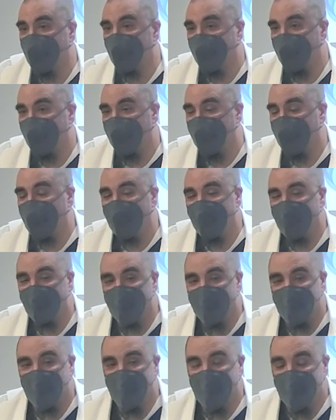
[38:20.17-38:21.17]
right?
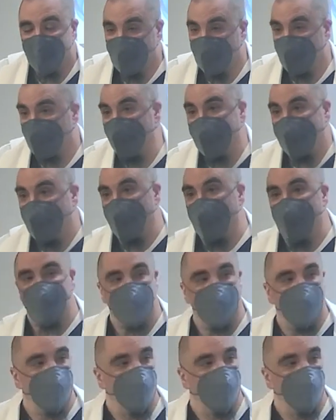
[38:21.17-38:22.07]
Just make it up.